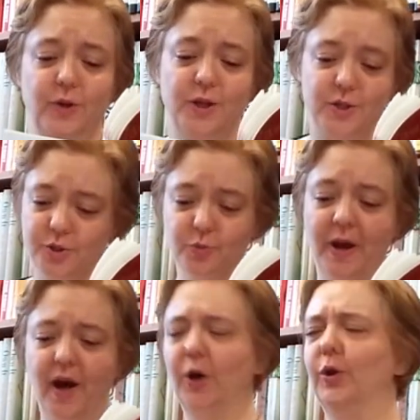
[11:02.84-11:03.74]
you not to sue
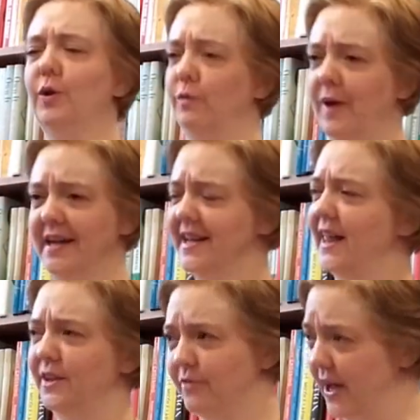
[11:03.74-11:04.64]
my uncle over my
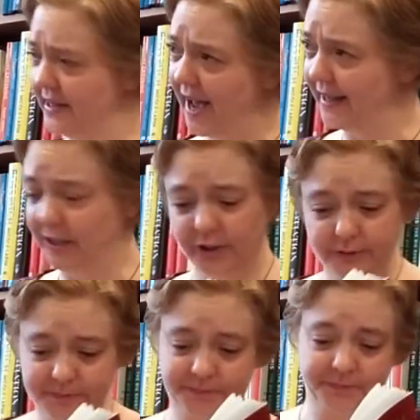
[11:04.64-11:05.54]
death if I die
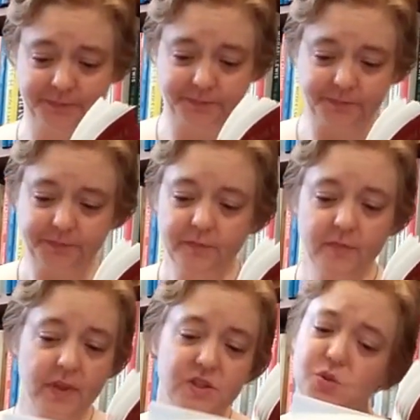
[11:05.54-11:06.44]
here."
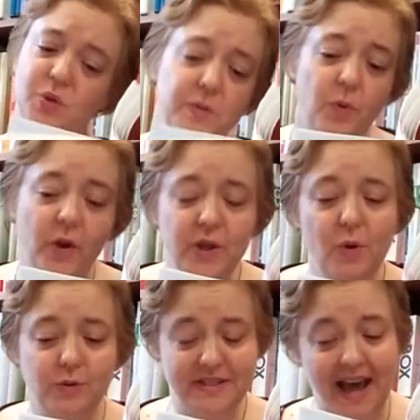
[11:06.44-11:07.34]
"Sweet boy, you
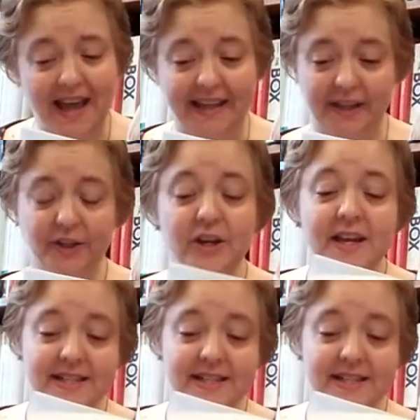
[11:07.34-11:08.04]
won't die here,"